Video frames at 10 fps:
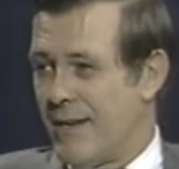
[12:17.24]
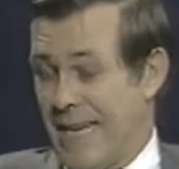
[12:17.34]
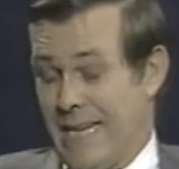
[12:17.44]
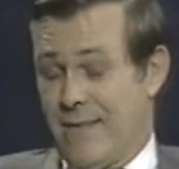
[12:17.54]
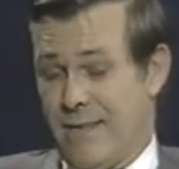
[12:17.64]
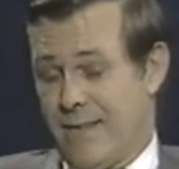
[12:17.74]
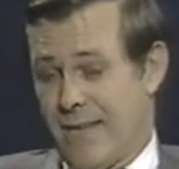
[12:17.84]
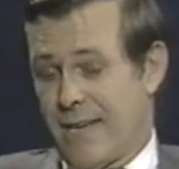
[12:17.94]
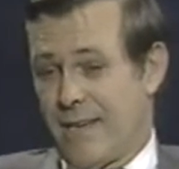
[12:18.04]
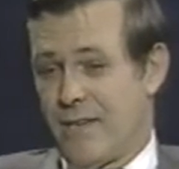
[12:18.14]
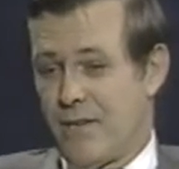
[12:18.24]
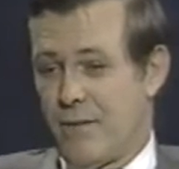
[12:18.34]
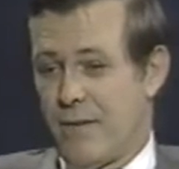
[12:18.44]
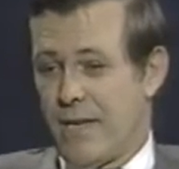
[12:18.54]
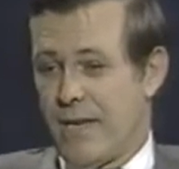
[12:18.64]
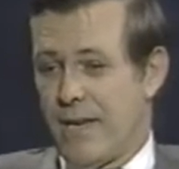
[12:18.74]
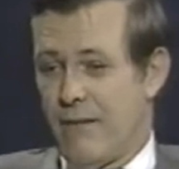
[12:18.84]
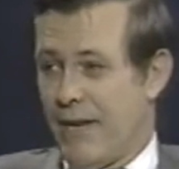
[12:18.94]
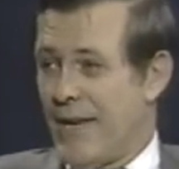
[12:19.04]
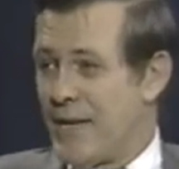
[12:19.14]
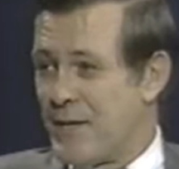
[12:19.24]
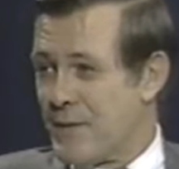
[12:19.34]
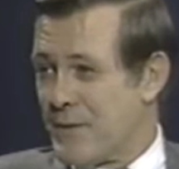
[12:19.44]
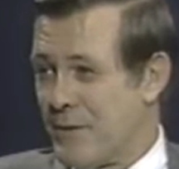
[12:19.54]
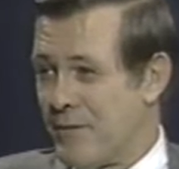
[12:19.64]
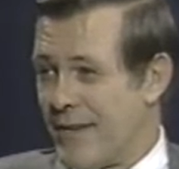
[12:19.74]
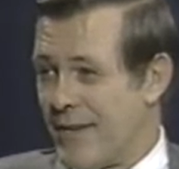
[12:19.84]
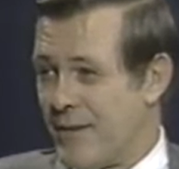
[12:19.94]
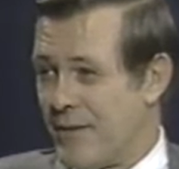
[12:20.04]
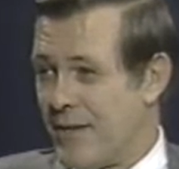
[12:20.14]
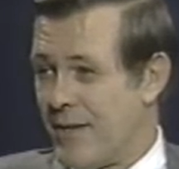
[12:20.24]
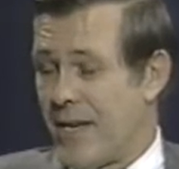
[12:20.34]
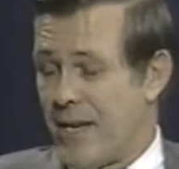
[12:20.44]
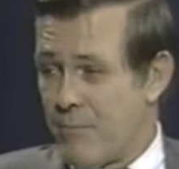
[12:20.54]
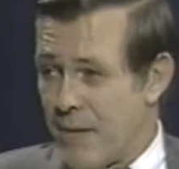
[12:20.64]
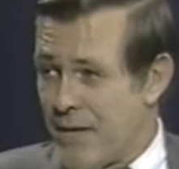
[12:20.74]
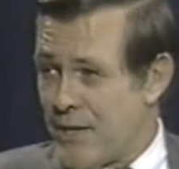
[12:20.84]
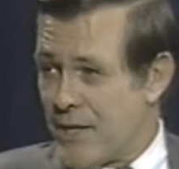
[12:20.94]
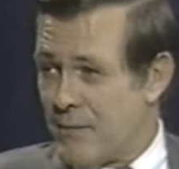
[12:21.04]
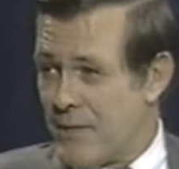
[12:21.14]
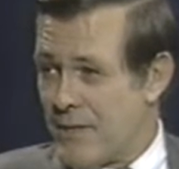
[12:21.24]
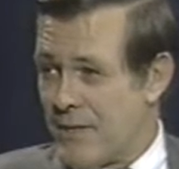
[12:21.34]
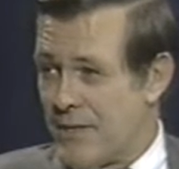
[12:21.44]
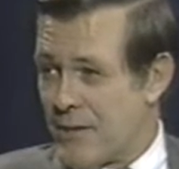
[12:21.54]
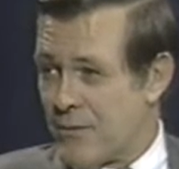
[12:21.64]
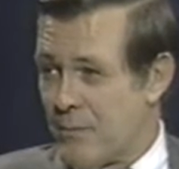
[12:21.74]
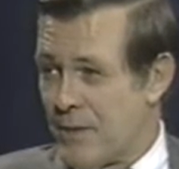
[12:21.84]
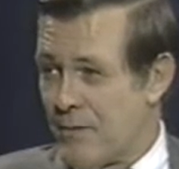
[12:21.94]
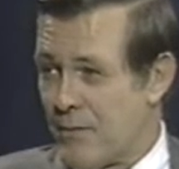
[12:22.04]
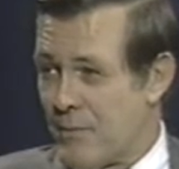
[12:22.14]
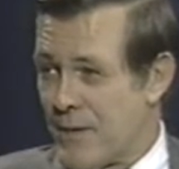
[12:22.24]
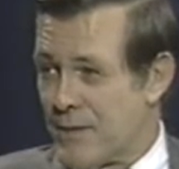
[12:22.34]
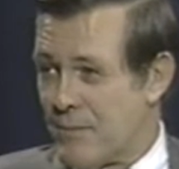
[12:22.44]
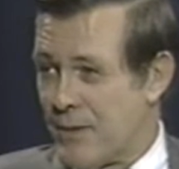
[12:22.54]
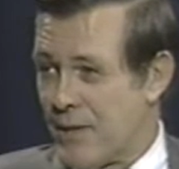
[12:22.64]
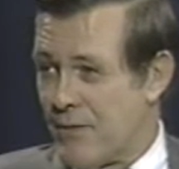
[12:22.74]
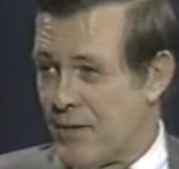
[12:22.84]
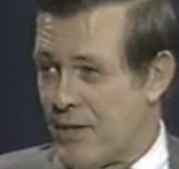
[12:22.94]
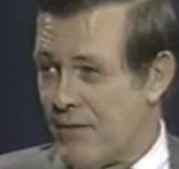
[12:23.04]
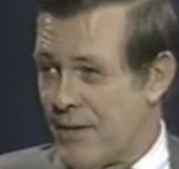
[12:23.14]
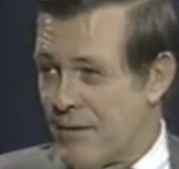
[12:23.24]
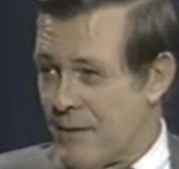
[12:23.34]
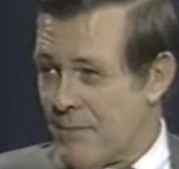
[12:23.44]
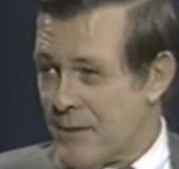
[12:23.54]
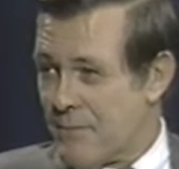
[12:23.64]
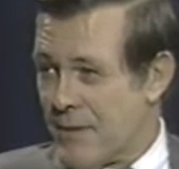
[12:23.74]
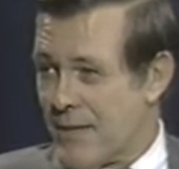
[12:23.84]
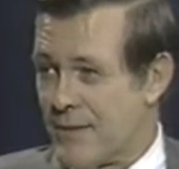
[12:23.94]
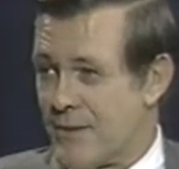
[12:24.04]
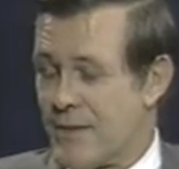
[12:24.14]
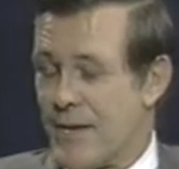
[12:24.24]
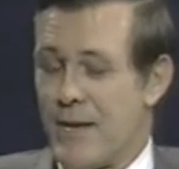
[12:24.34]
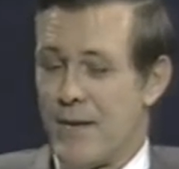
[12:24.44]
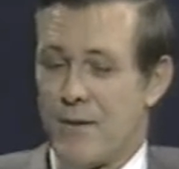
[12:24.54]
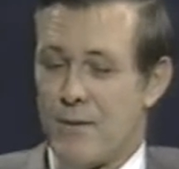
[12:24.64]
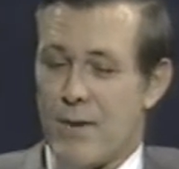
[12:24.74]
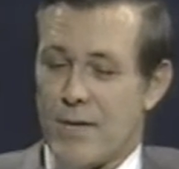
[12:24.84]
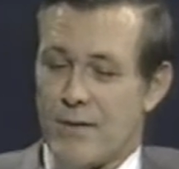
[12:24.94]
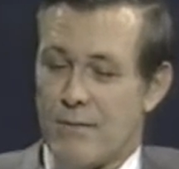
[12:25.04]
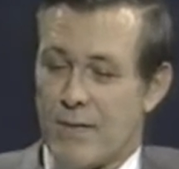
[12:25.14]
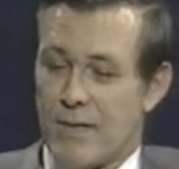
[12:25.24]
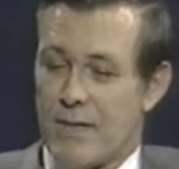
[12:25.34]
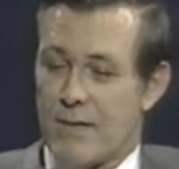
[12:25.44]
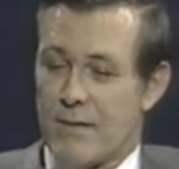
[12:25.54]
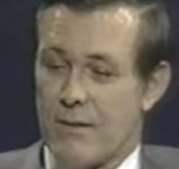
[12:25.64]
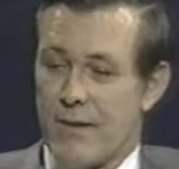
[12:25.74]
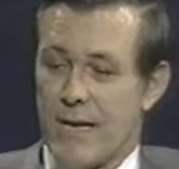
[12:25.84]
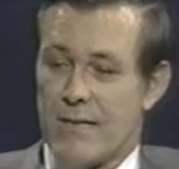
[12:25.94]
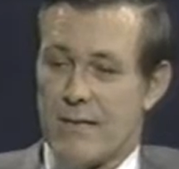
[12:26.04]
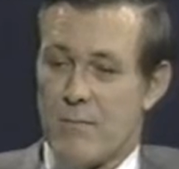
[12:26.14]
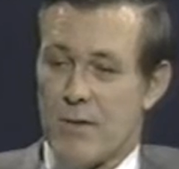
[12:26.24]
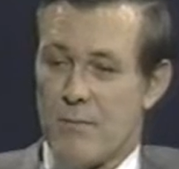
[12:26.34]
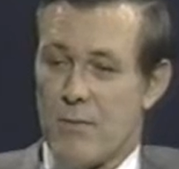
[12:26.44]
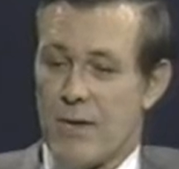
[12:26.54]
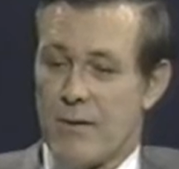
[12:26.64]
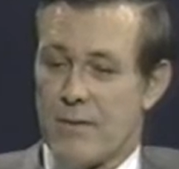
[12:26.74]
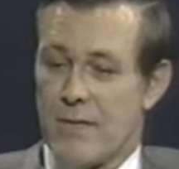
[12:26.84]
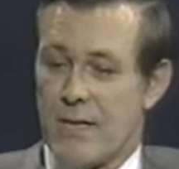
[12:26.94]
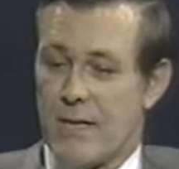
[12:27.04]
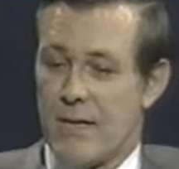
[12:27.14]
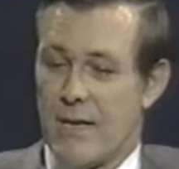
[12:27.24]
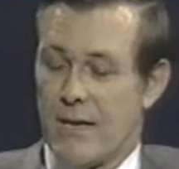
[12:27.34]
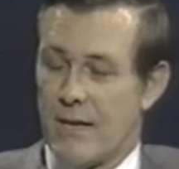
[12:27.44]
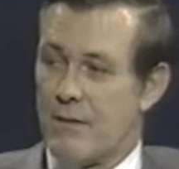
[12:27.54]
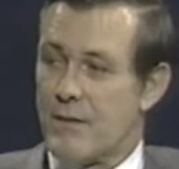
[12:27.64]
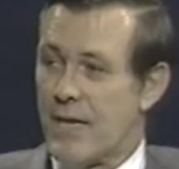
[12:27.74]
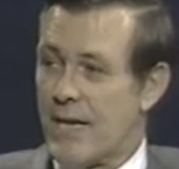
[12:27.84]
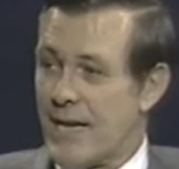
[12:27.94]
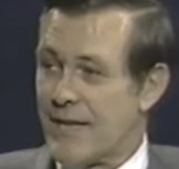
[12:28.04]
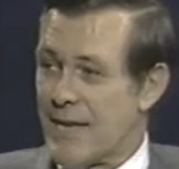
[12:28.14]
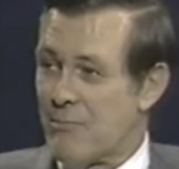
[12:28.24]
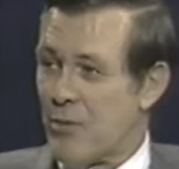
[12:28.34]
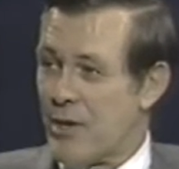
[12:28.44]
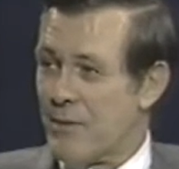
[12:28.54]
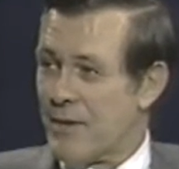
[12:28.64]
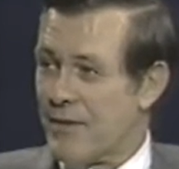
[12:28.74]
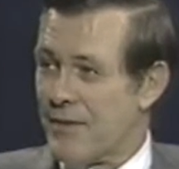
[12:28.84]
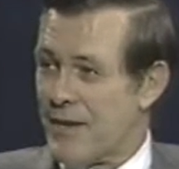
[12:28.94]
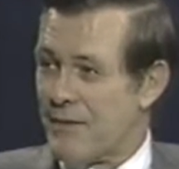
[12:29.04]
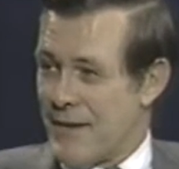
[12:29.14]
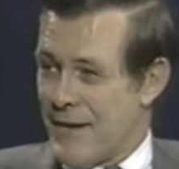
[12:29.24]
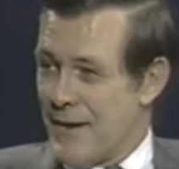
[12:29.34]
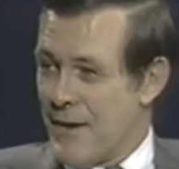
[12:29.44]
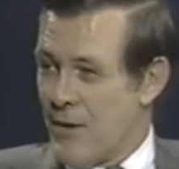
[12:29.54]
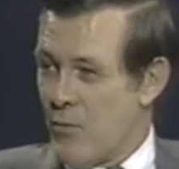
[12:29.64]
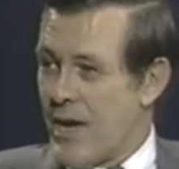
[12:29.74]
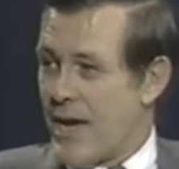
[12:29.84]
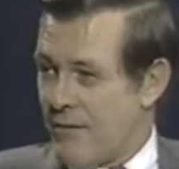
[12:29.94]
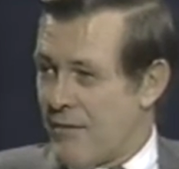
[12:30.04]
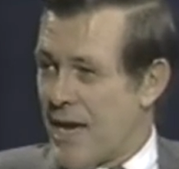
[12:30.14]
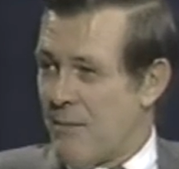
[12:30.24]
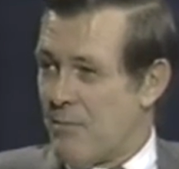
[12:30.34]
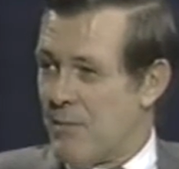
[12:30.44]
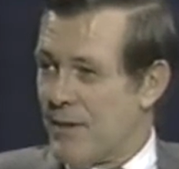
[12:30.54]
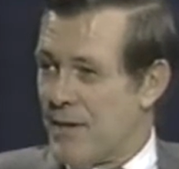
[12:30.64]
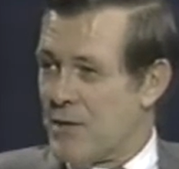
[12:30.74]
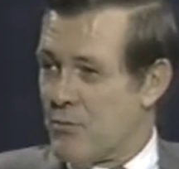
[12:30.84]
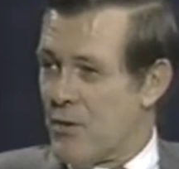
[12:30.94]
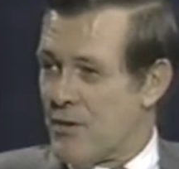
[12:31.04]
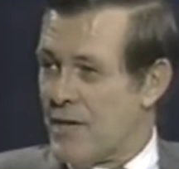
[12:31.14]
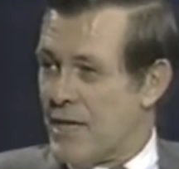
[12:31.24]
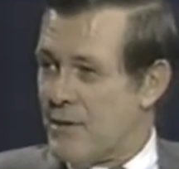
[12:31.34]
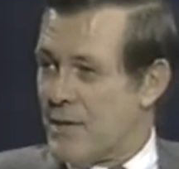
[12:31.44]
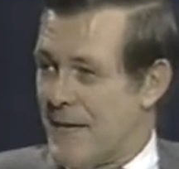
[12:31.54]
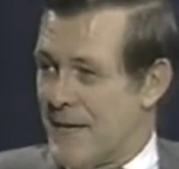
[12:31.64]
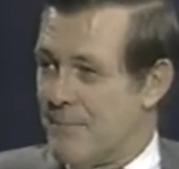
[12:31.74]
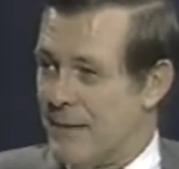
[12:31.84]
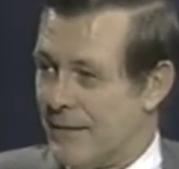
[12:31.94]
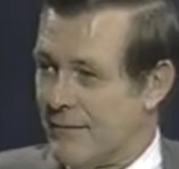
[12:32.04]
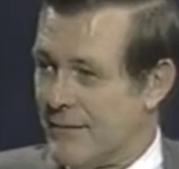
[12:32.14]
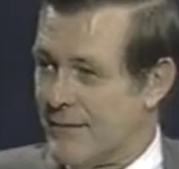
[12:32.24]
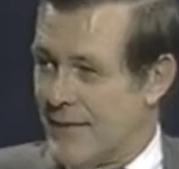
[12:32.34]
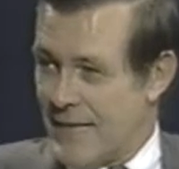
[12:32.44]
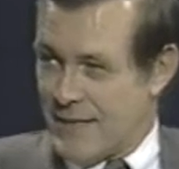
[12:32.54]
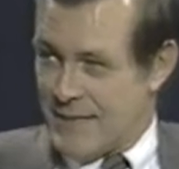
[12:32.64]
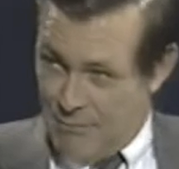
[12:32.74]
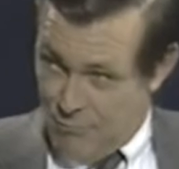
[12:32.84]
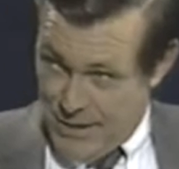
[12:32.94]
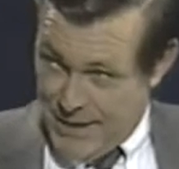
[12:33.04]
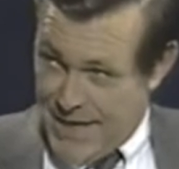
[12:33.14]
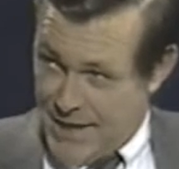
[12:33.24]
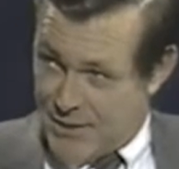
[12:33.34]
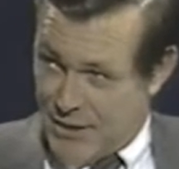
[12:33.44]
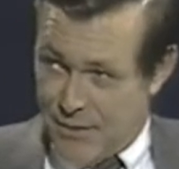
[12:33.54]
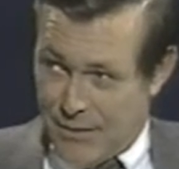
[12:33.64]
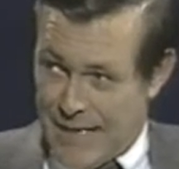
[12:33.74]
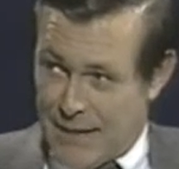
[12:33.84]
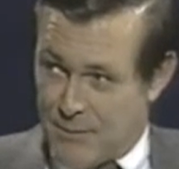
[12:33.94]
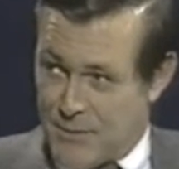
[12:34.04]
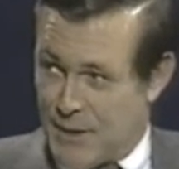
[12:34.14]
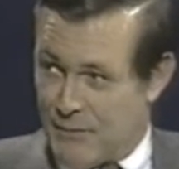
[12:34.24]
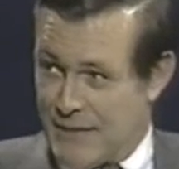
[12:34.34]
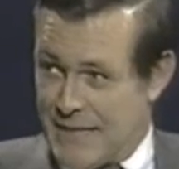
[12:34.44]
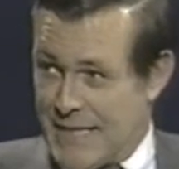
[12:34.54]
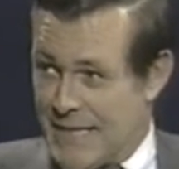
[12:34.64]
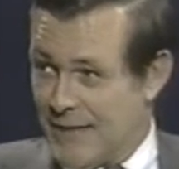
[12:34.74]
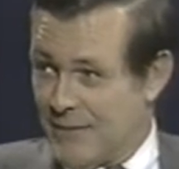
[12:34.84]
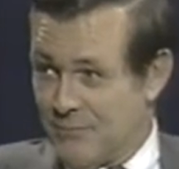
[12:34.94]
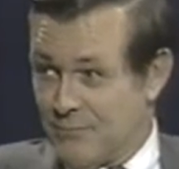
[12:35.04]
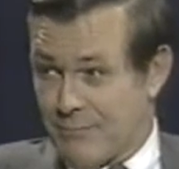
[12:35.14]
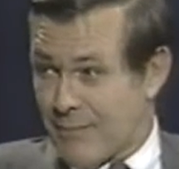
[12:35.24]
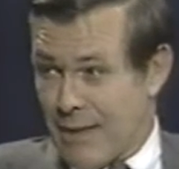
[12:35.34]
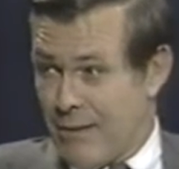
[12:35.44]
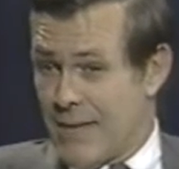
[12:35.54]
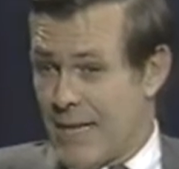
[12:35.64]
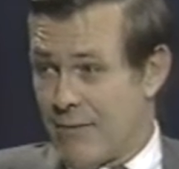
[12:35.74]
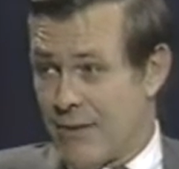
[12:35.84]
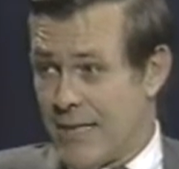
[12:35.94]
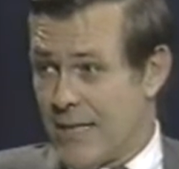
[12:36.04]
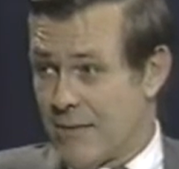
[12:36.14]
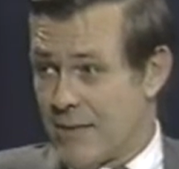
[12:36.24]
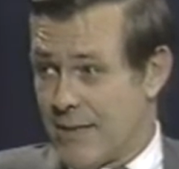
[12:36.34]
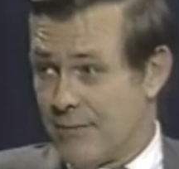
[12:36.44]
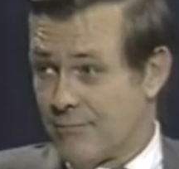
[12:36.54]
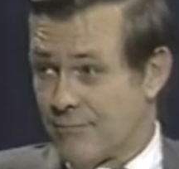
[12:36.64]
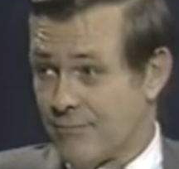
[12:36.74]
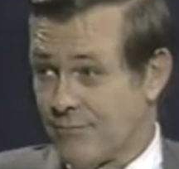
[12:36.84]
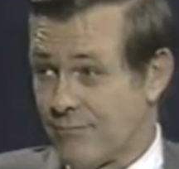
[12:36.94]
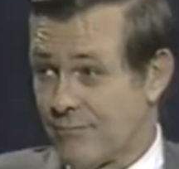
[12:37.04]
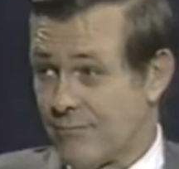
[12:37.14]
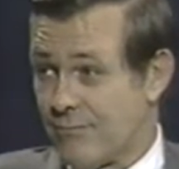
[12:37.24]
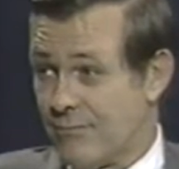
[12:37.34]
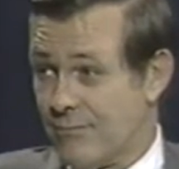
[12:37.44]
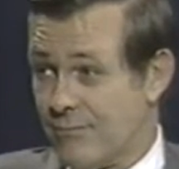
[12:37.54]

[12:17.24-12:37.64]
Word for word: and second, to the advantage of the Soviet Union, and in my judgment, to the detriment of the possibility of achieving agreements, because there's no question but that the Soviets are much more interested in negotiating at that point where they think we have capabilities worth negotiating about. To the extent we're engaged in unilateral self-denial, they're not very interested. You've